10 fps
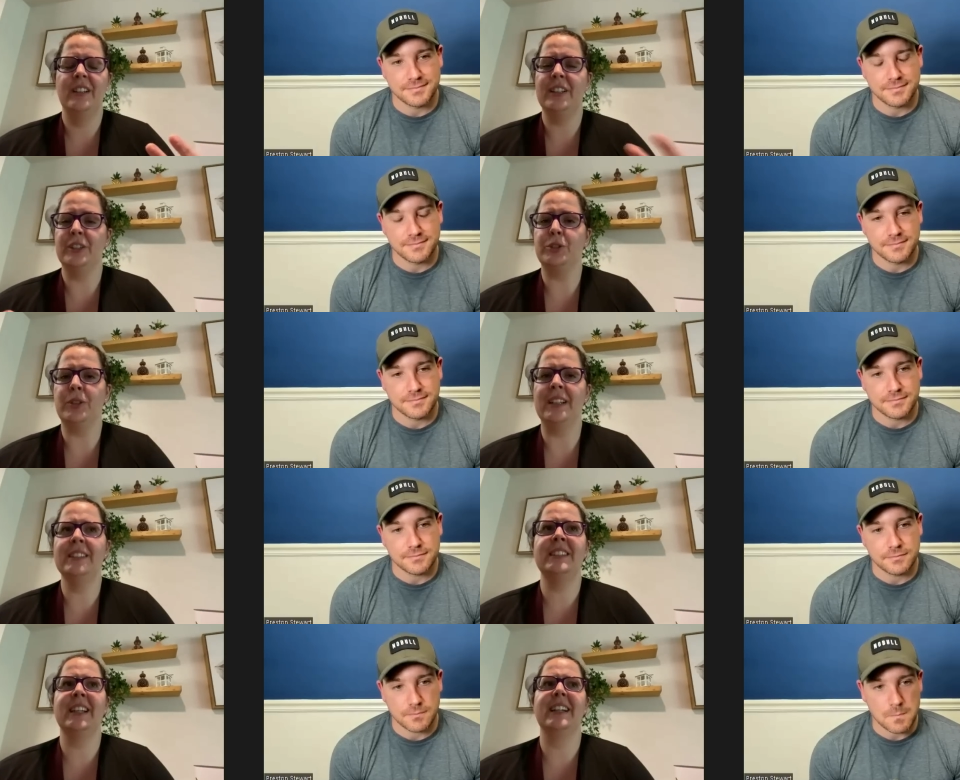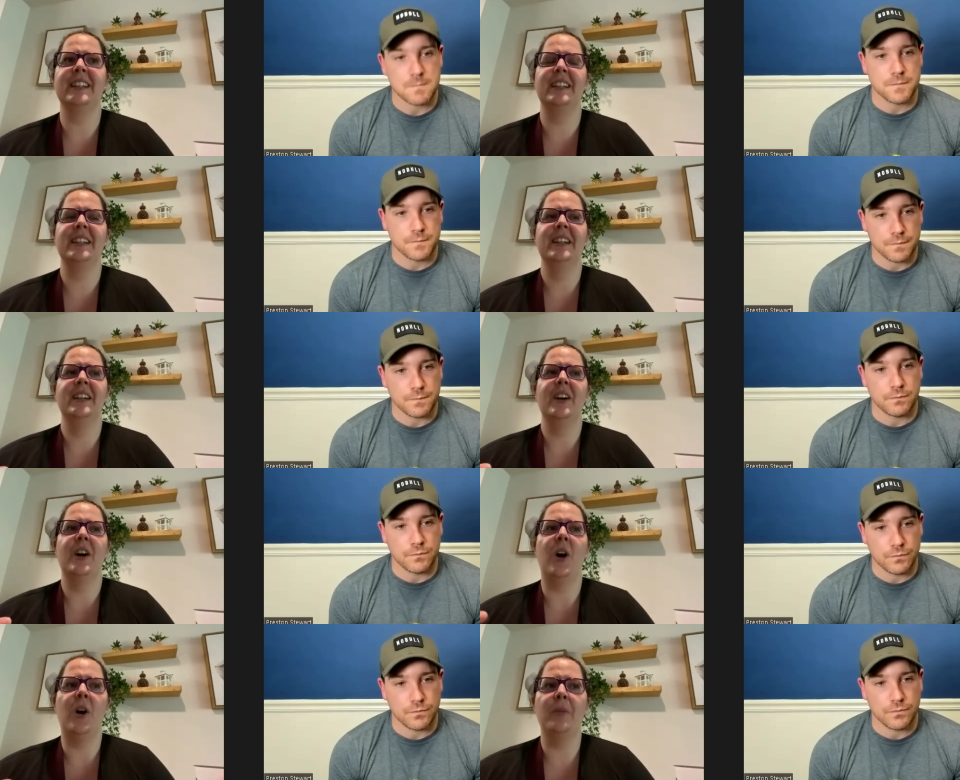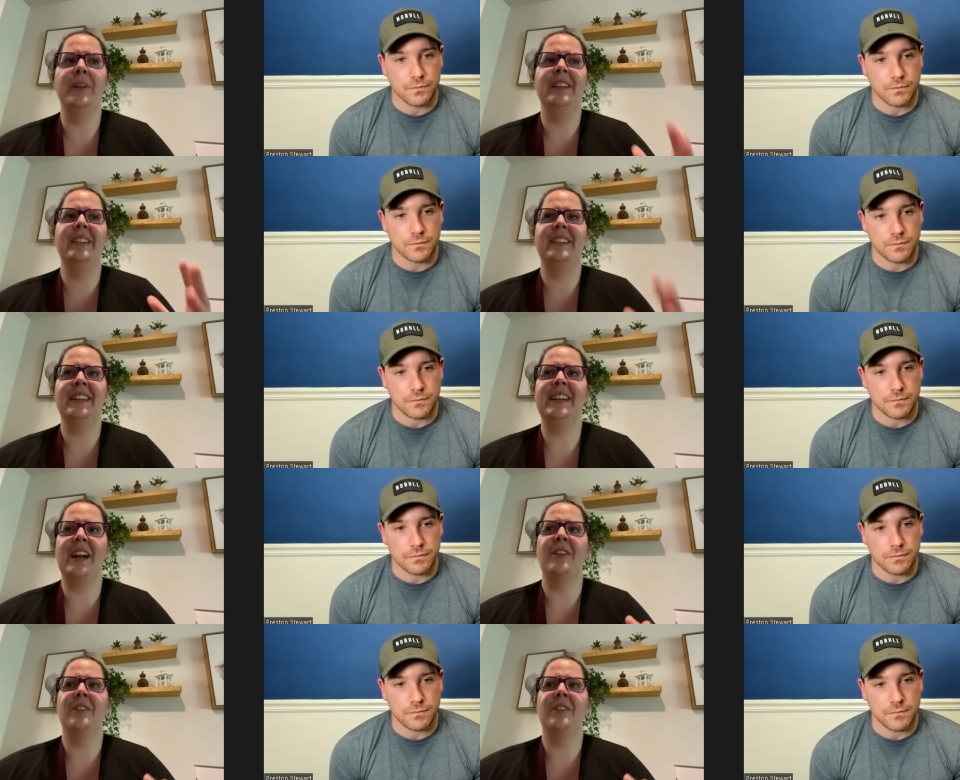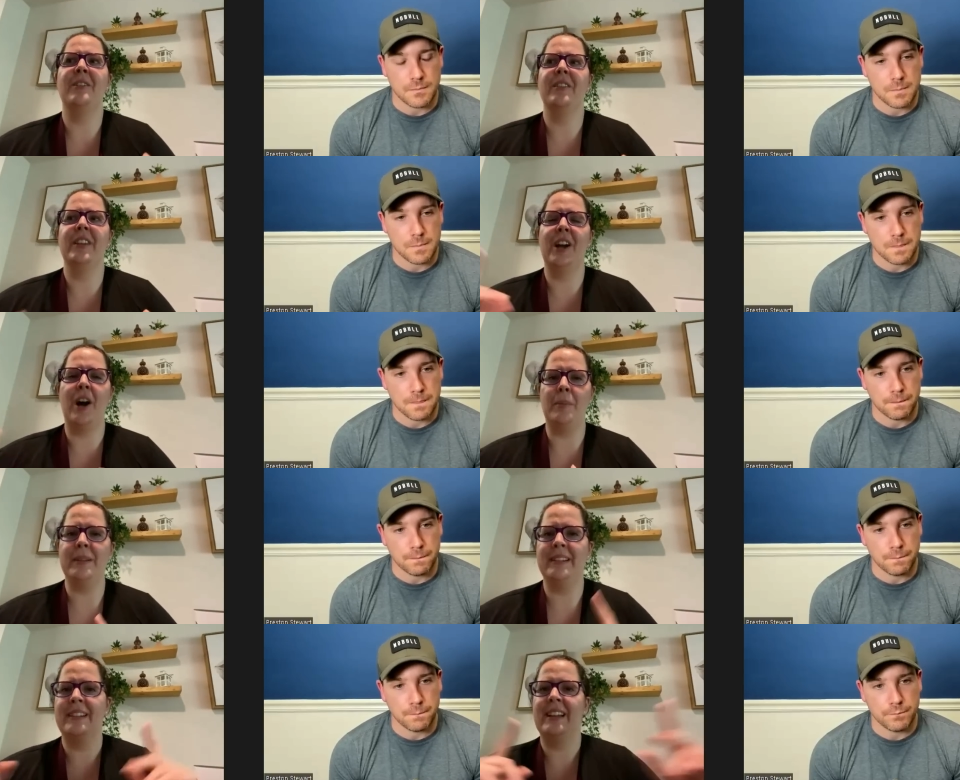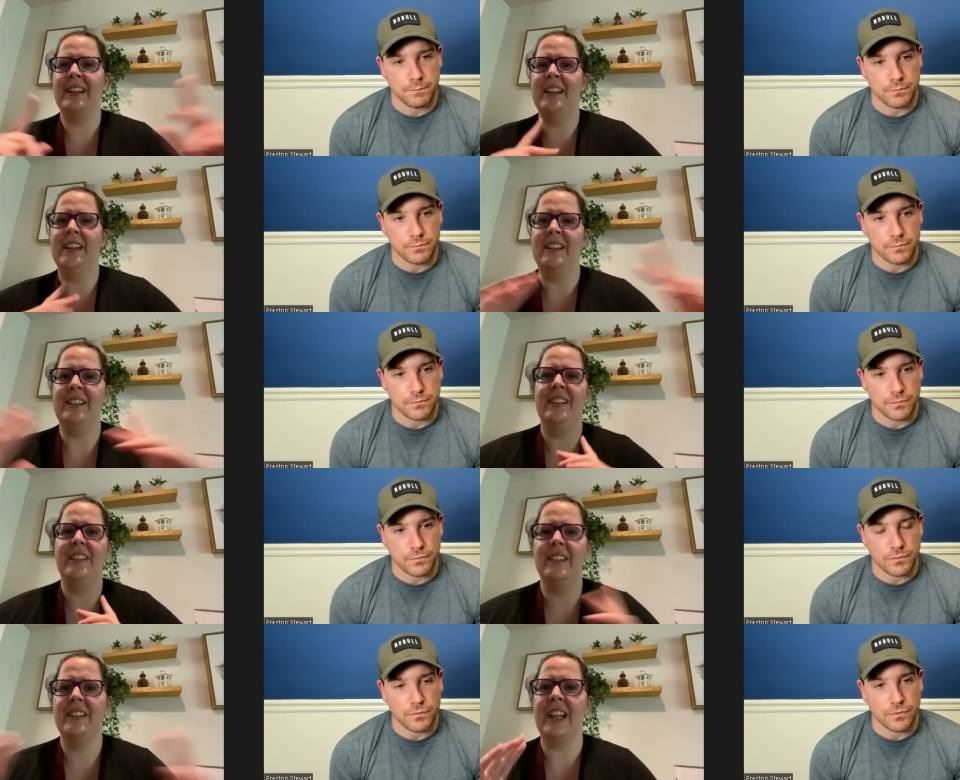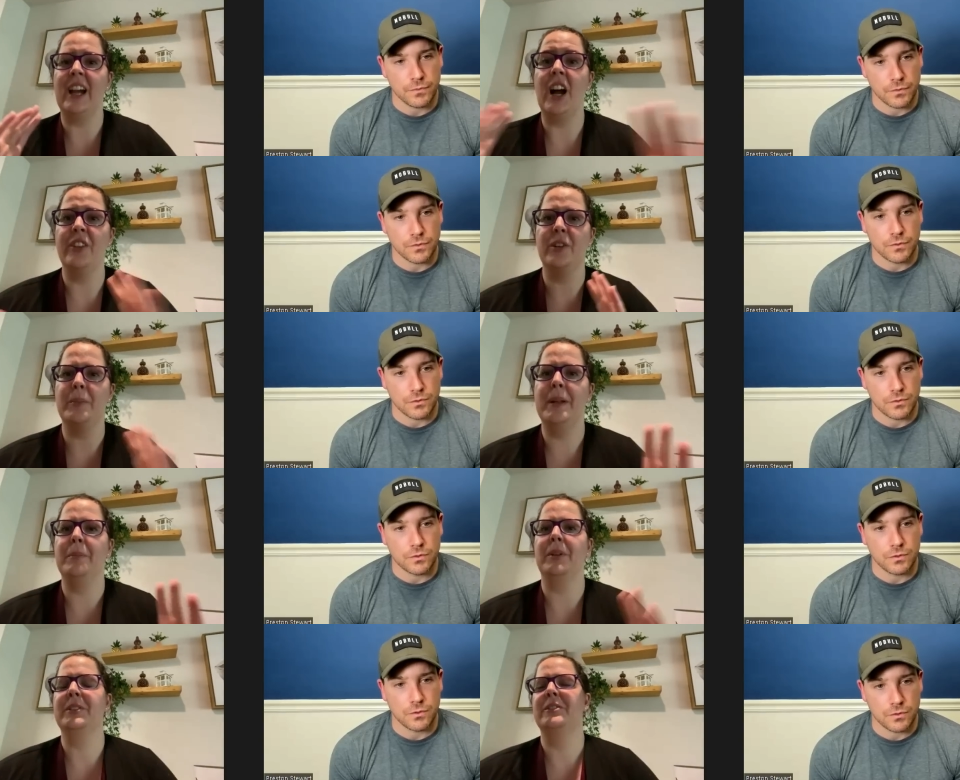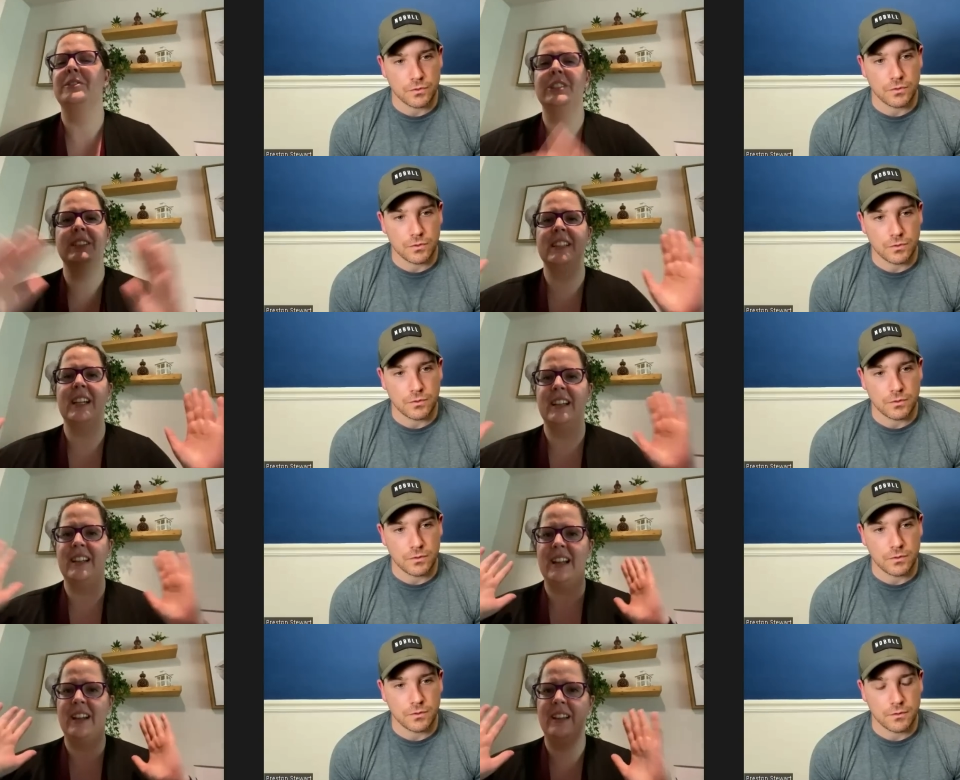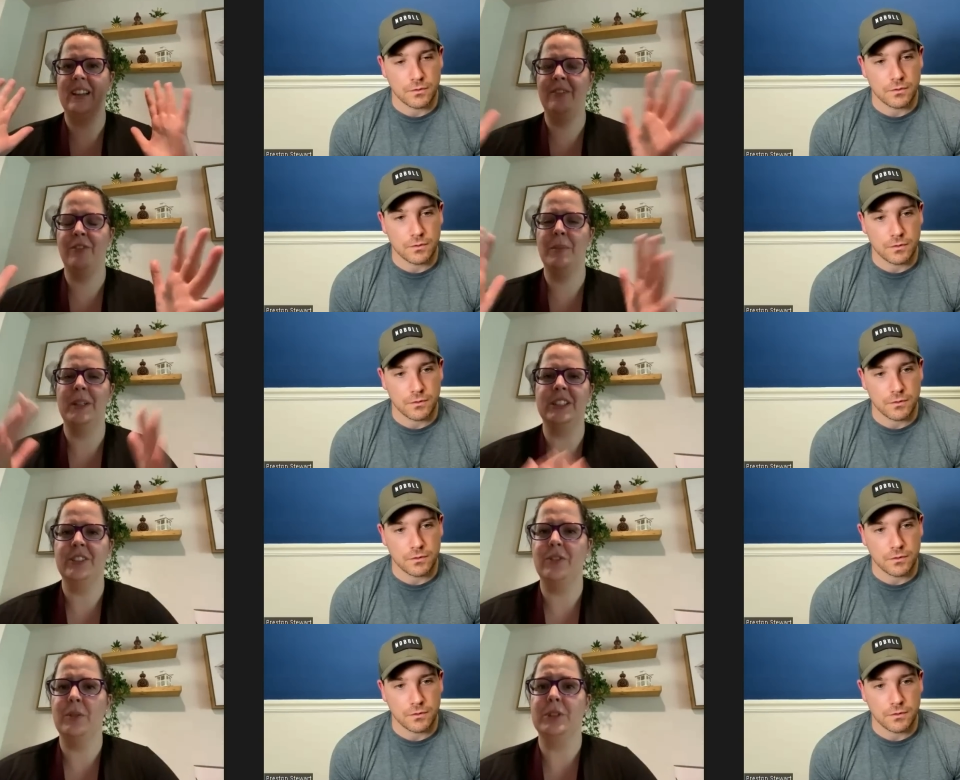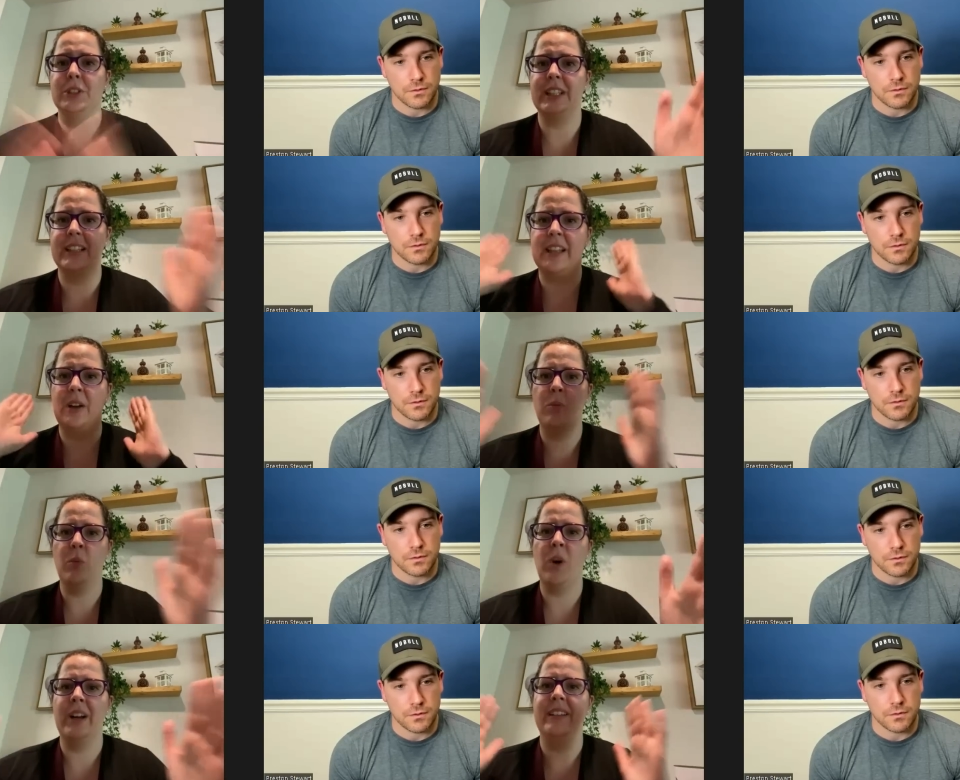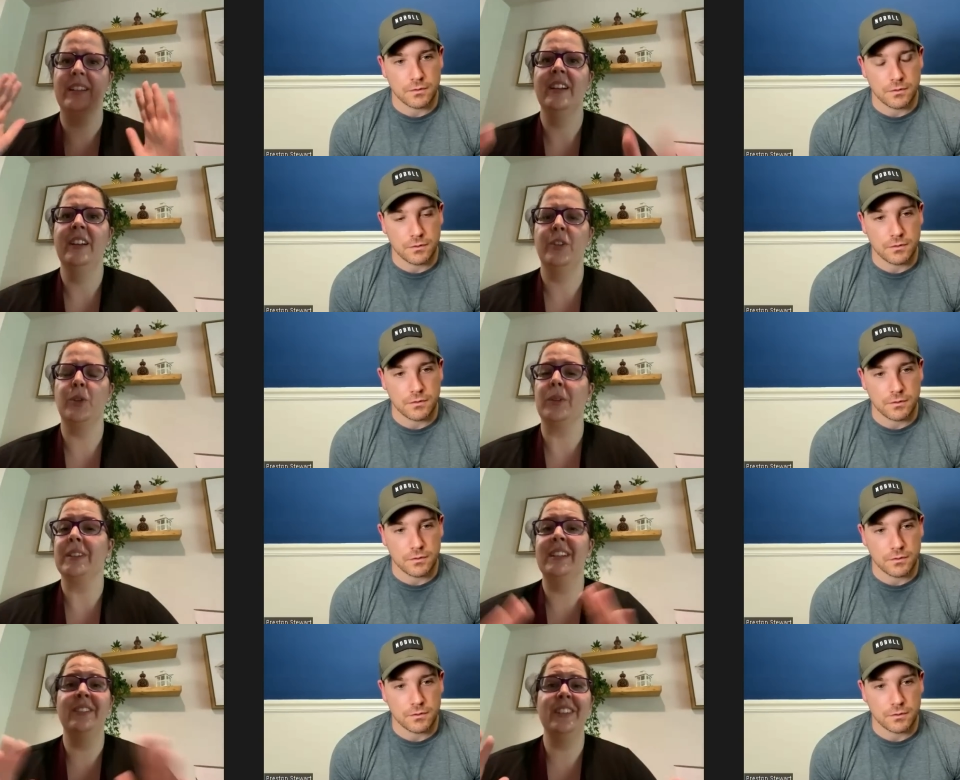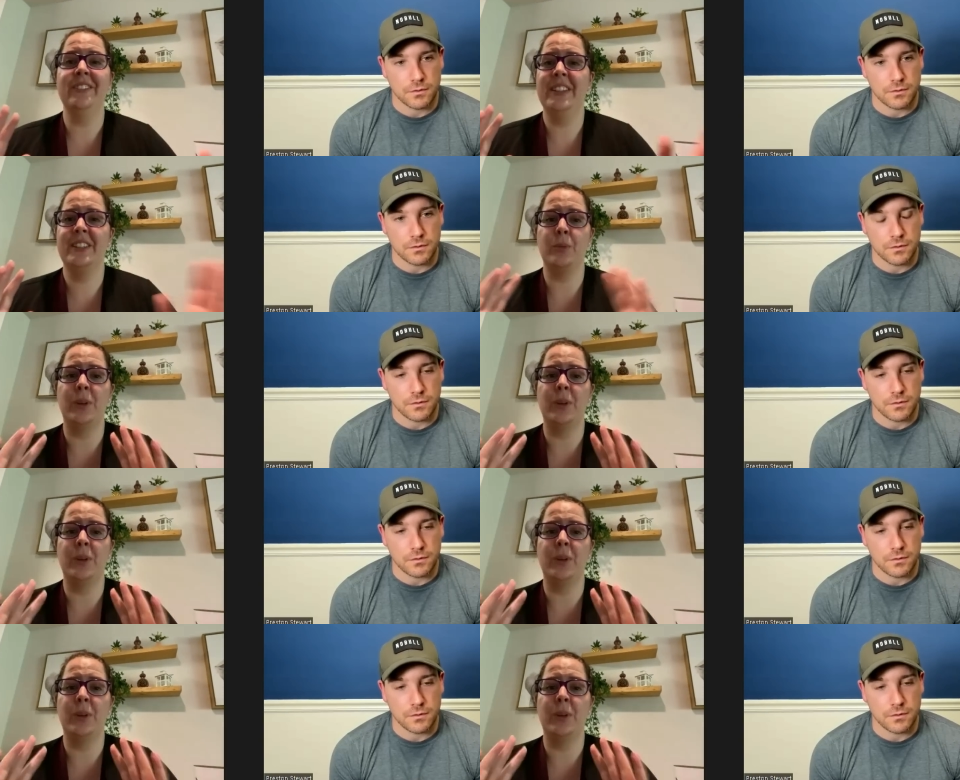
Speaker 1: their trust, like always seek out the opposite in like other people. Don't just get information from just like that one source, even if it's